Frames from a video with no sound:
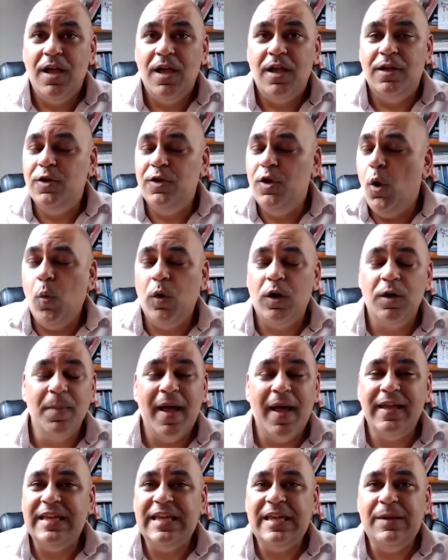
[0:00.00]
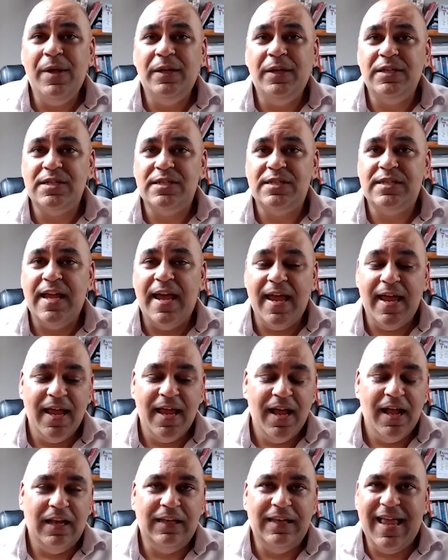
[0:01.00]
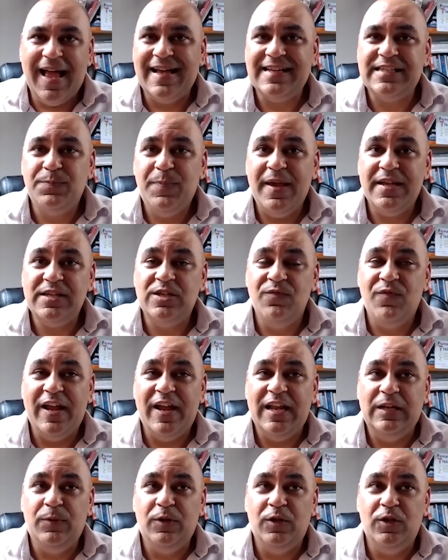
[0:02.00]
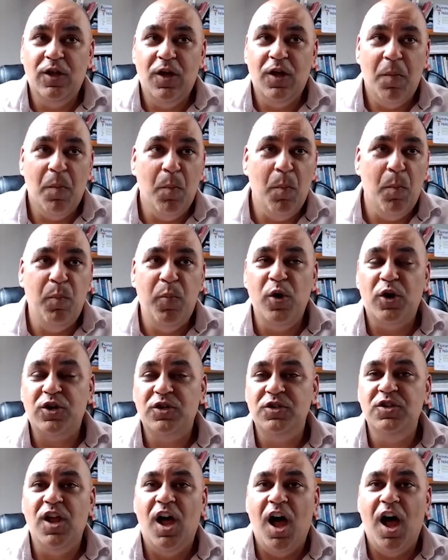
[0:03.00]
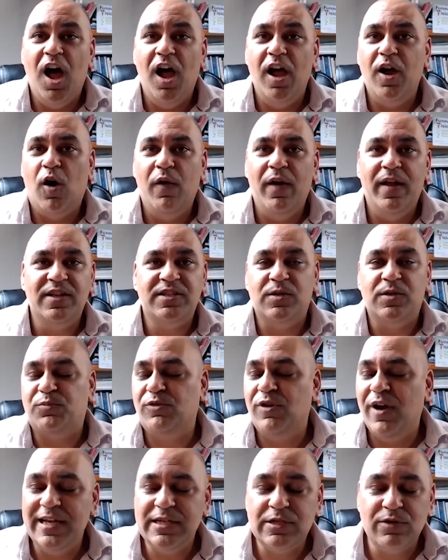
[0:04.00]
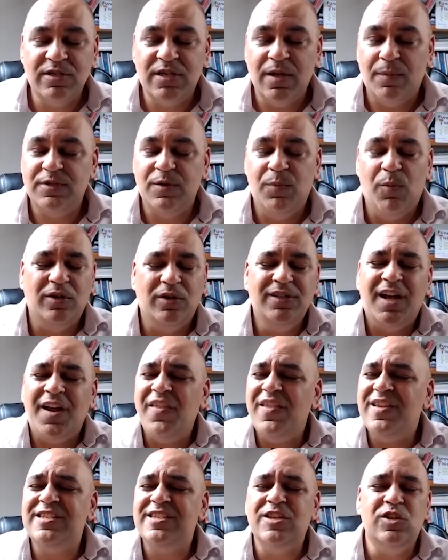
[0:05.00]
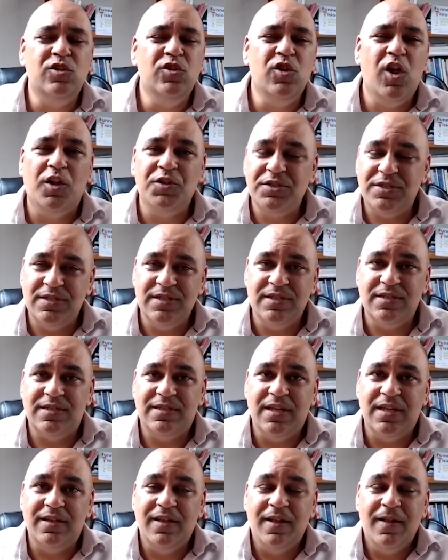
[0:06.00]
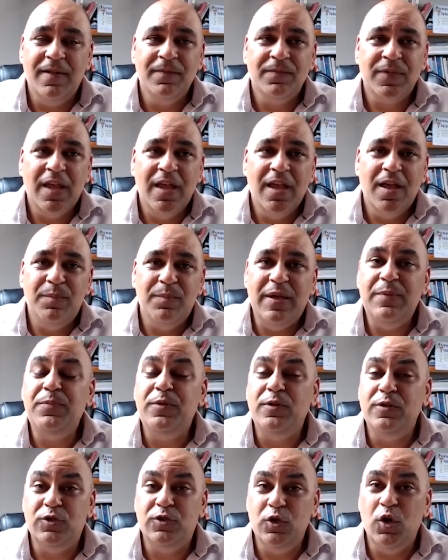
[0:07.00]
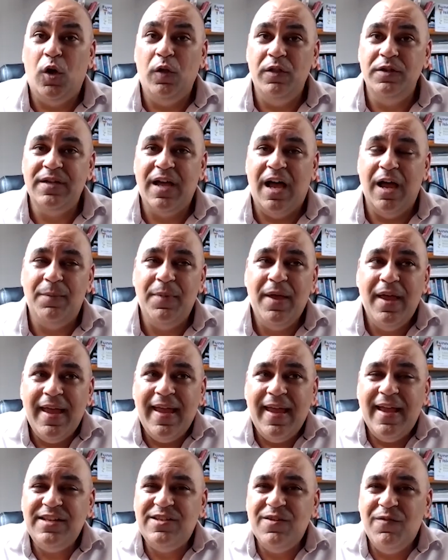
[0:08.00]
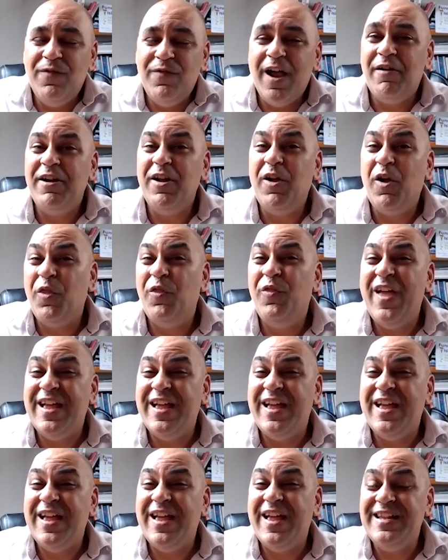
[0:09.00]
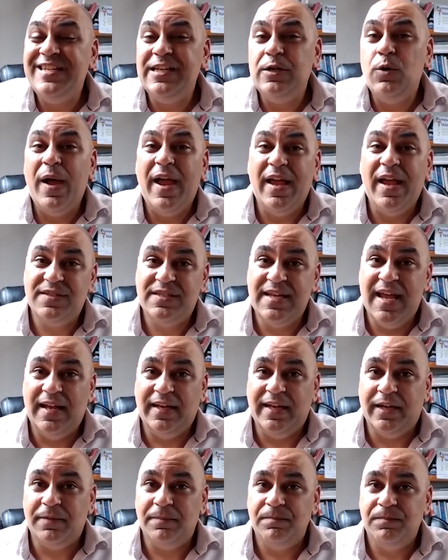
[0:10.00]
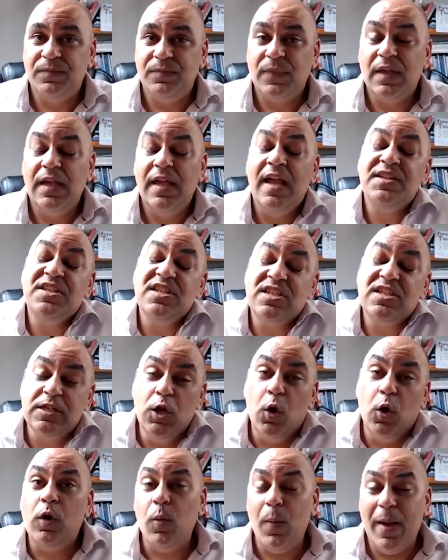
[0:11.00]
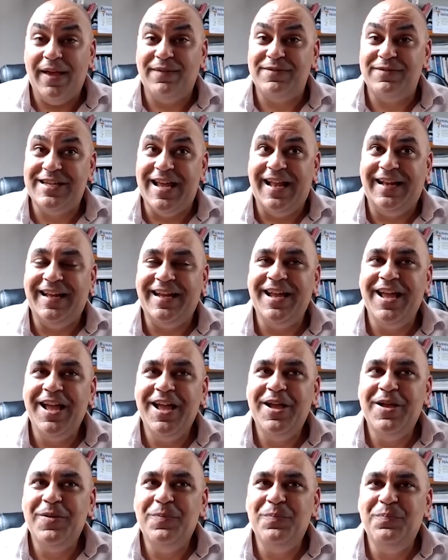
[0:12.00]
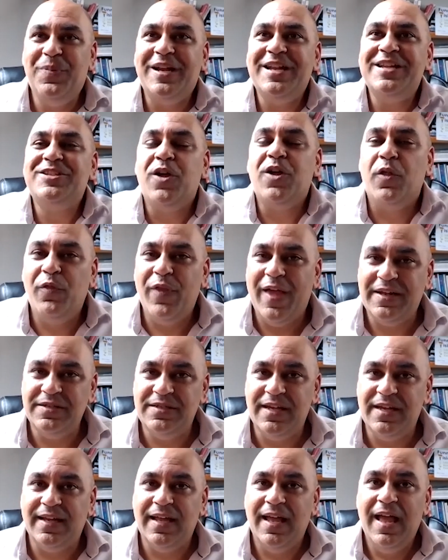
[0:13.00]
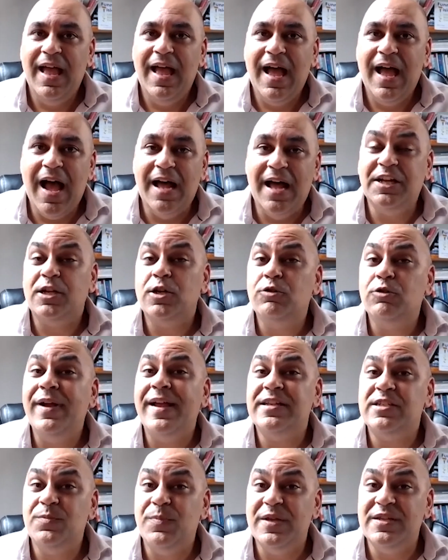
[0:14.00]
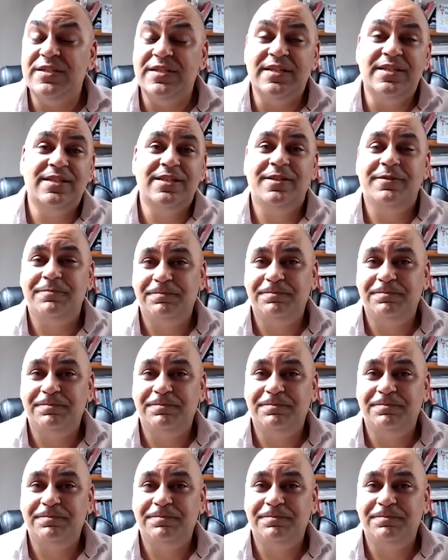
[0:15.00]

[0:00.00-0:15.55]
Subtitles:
Nowhere in my emails to say, last space available, book now, or else the price goes up tomorrow. None of this nonsense that people do all the time. It's a very authentic way of selling. It's a slower way of selling, but it's authentic and it creates business.